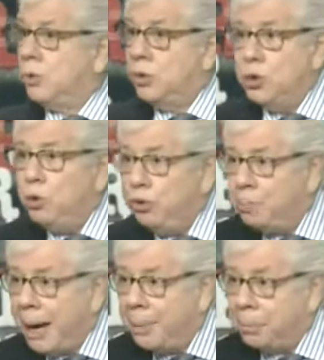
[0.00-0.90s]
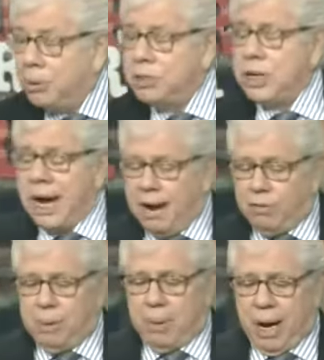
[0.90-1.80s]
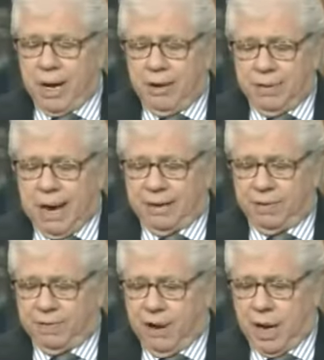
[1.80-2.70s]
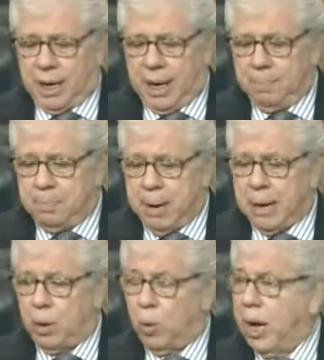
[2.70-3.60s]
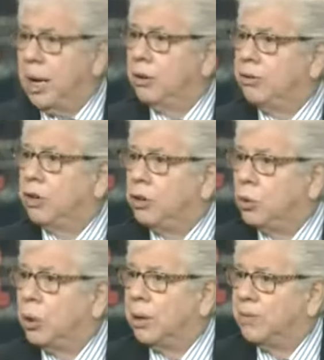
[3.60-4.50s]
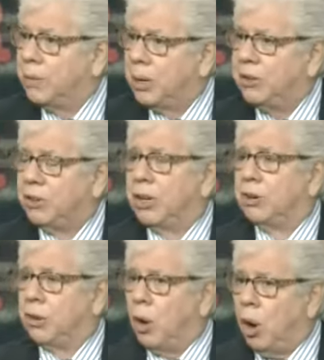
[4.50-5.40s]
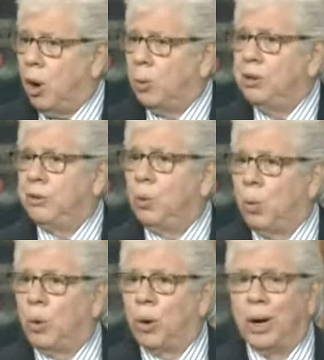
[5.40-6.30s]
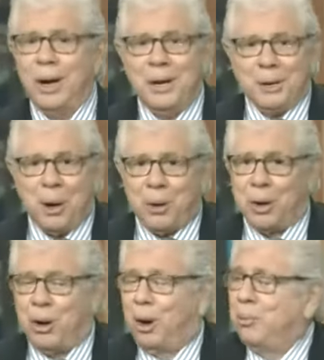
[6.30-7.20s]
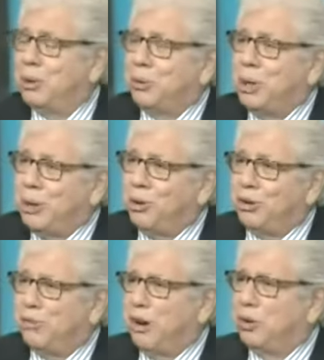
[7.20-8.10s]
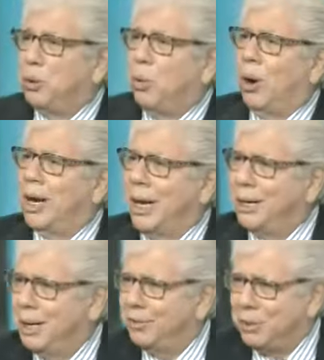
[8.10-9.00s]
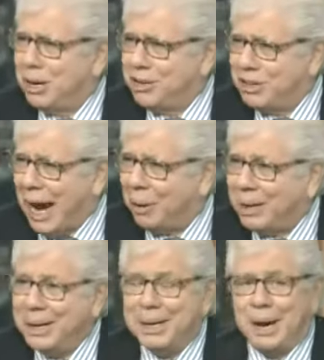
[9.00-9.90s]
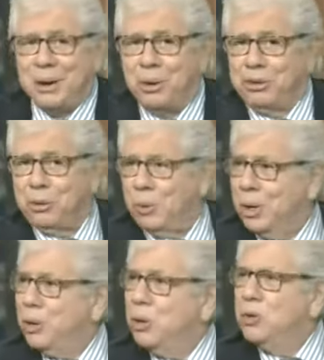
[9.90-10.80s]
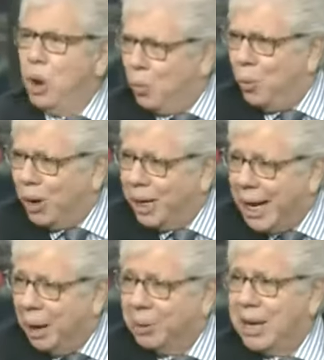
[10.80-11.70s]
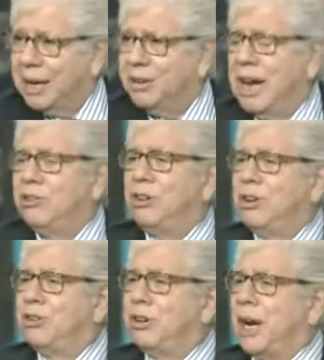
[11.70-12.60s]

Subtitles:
newspapers, everybody have got to find a better way to secure information. There's always a war going on between those of us who want to get the information out and those who don't want it out. That tension is